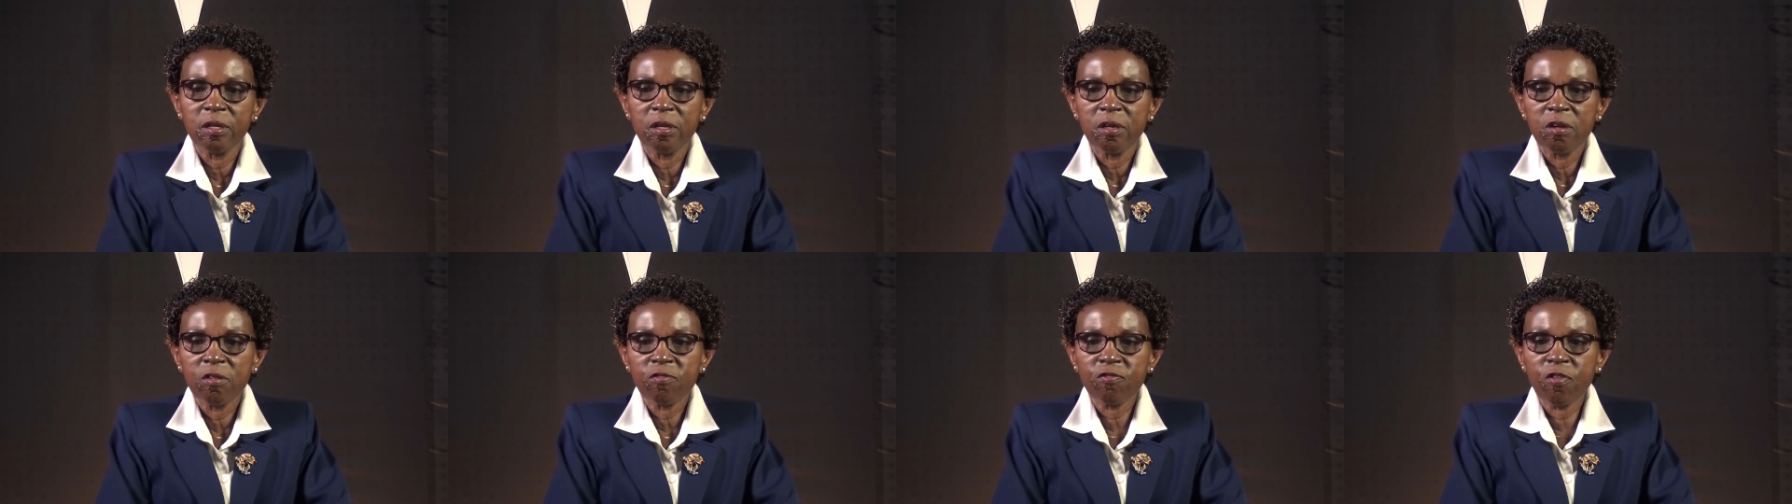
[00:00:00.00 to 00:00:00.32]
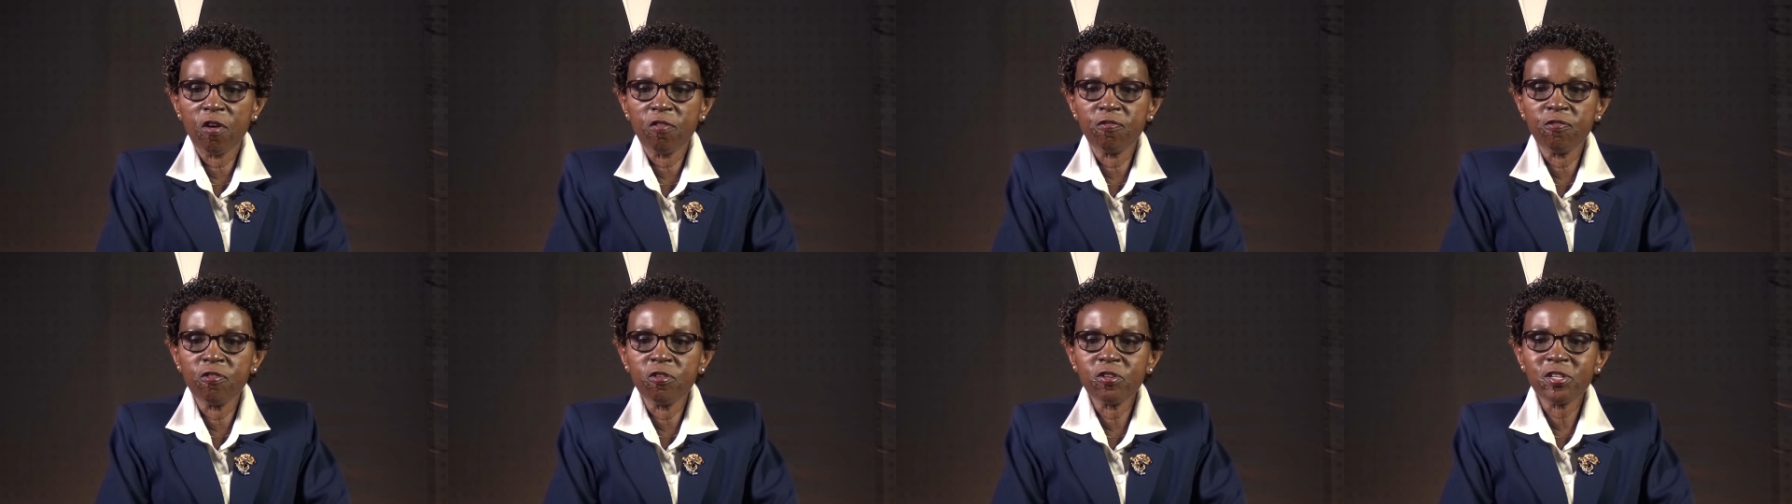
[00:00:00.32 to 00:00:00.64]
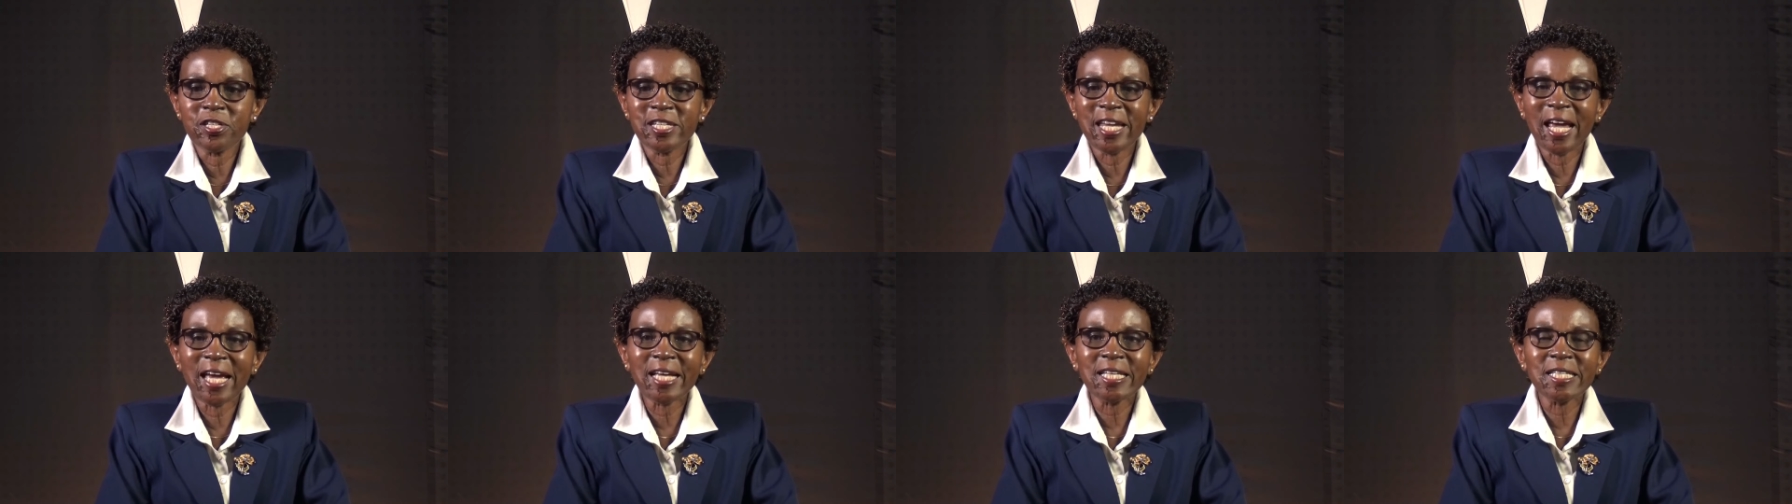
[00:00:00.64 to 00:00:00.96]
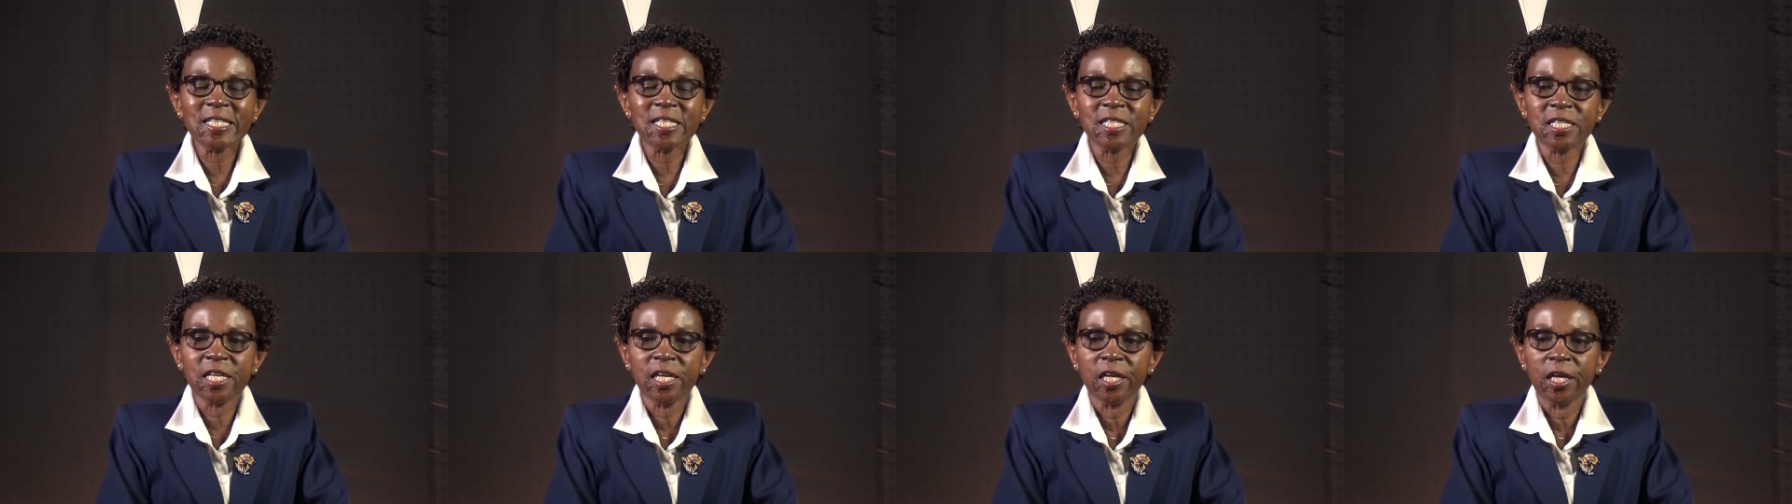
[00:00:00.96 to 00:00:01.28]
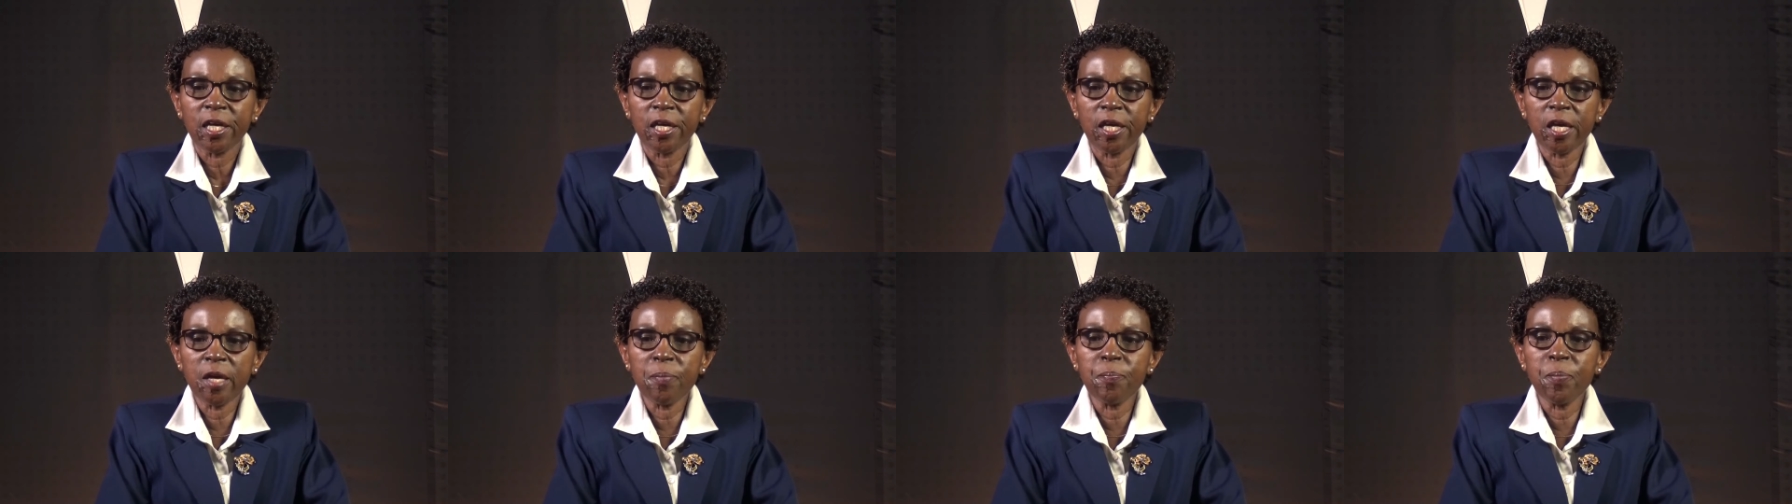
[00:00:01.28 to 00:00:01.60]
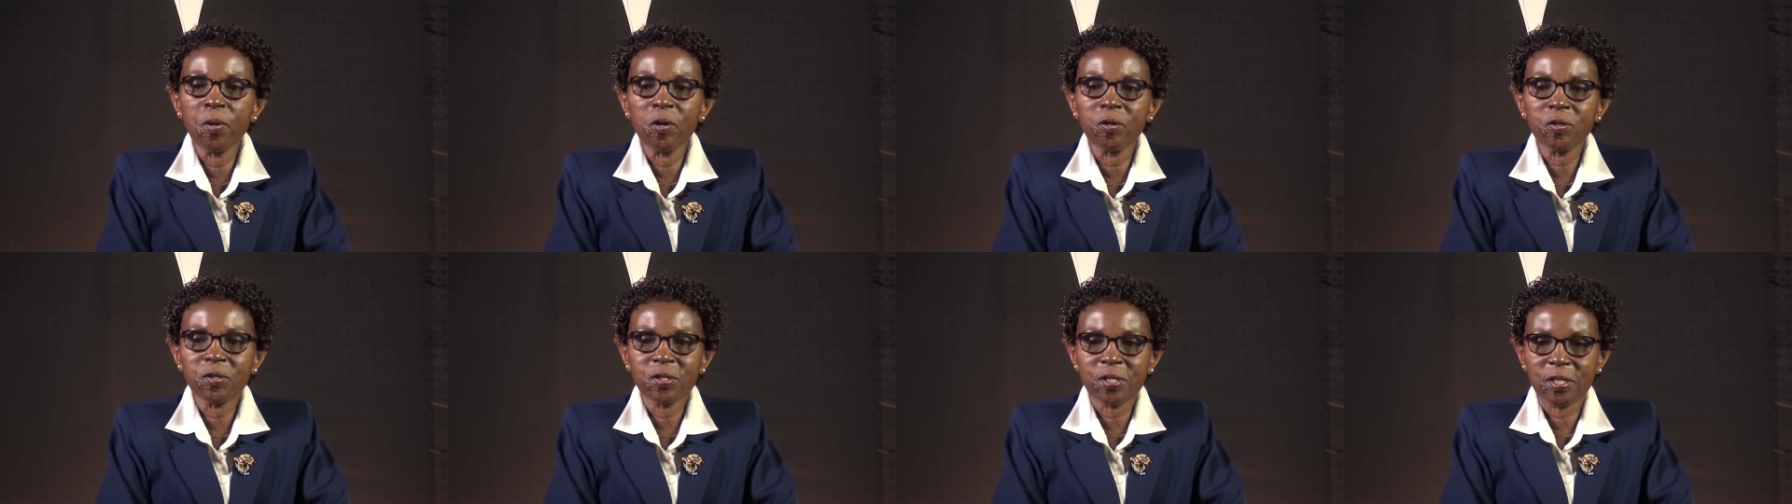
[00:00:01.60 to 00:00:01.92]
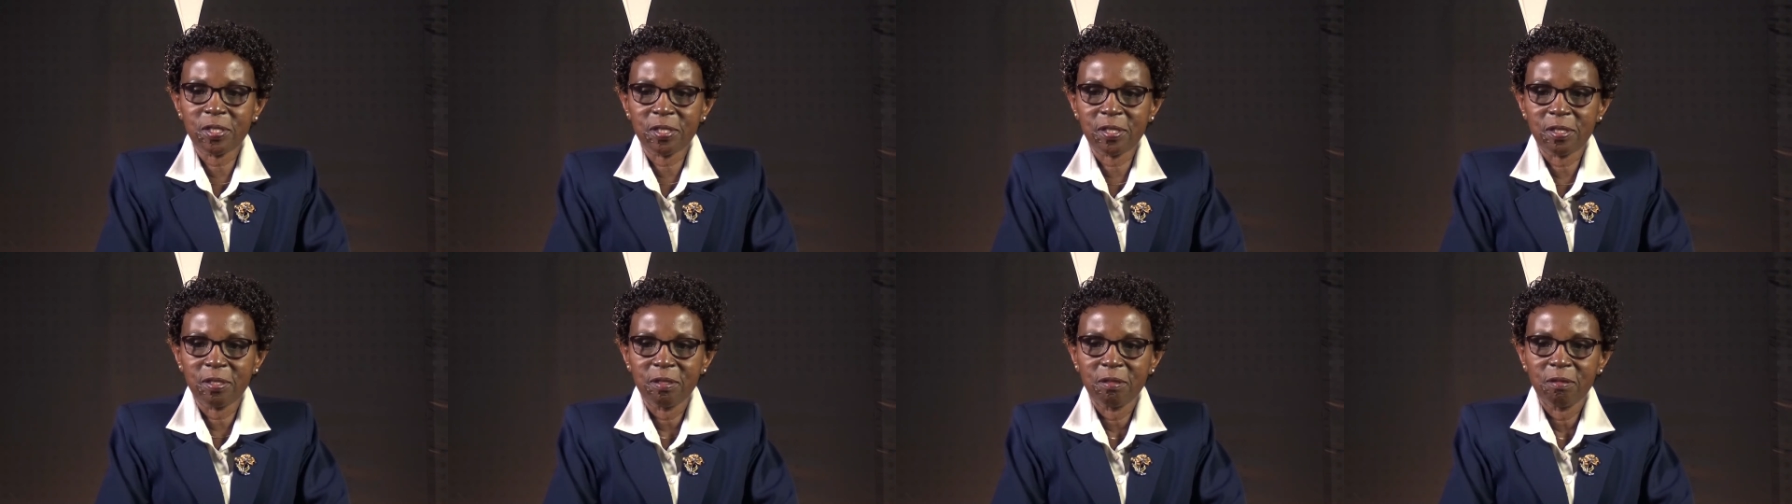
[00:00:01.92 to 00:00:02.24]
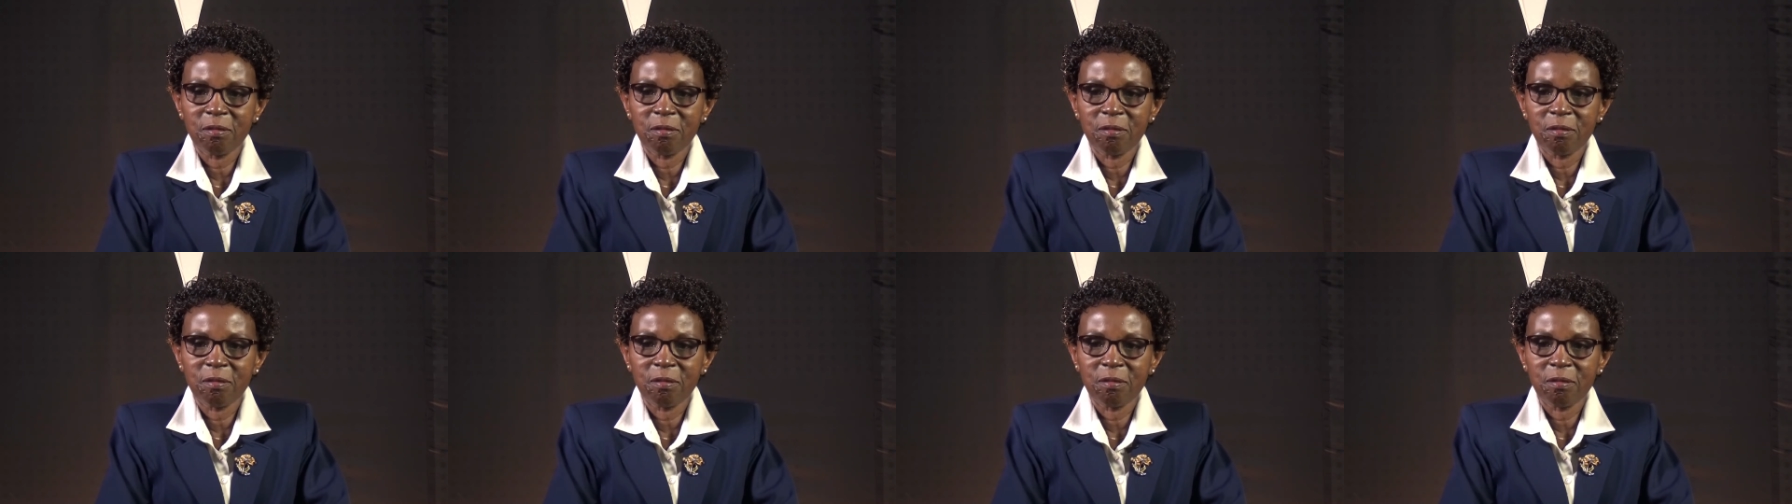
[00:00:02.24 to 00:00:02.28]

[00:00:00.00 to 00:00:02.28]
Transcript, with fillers: for full text ebooks